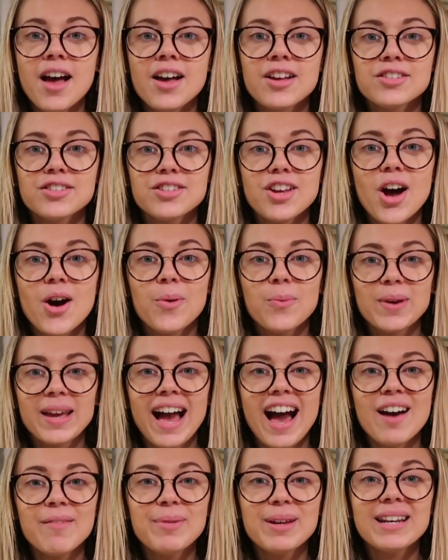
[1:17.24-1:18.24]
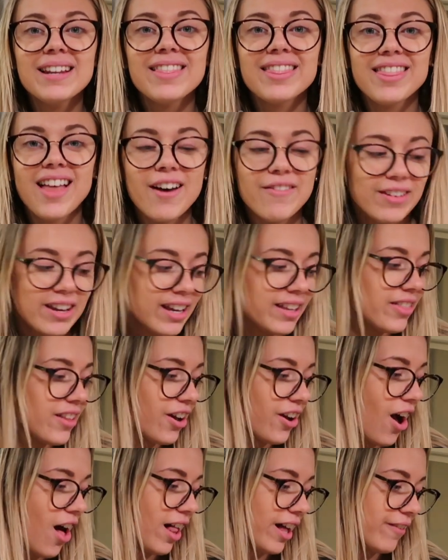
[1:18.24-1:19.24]
So we have been loving
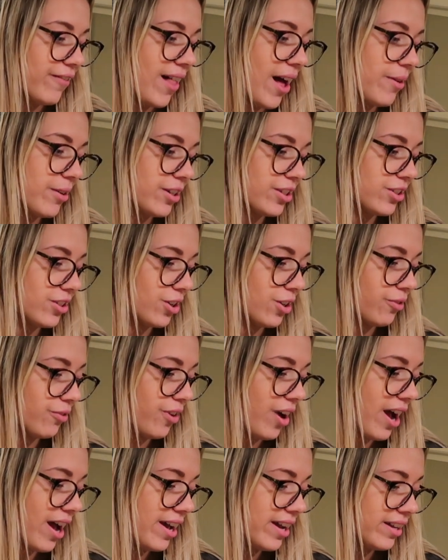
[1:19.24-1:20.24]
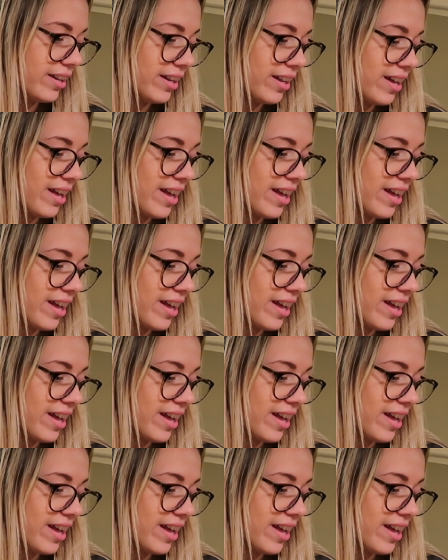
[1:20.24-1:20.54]
the cauliflower stir fry.